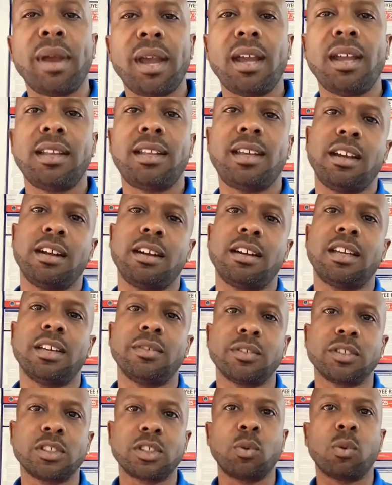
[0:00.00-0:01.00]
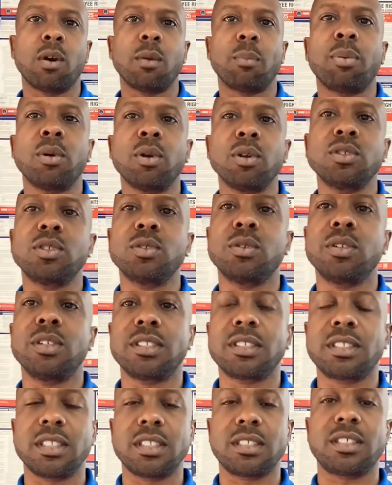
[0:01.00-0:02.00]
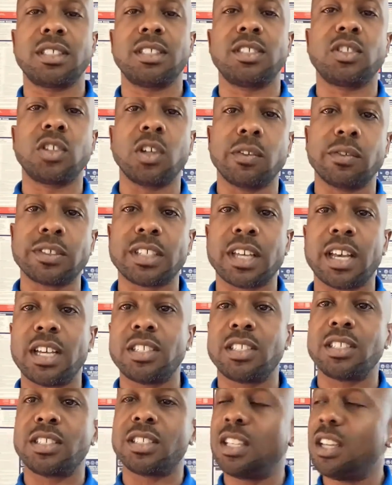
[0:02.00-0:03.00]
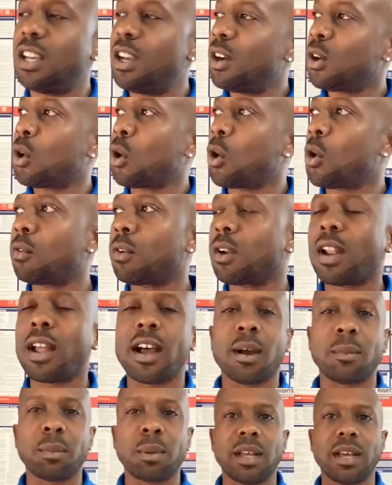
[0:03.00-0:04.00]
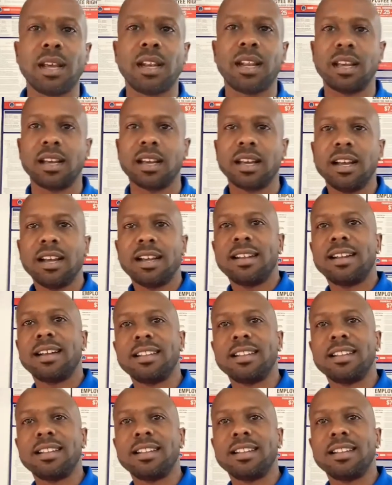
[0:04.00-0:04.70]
paid caregivers through our personal assistance service agency called Reliable Aid Inc.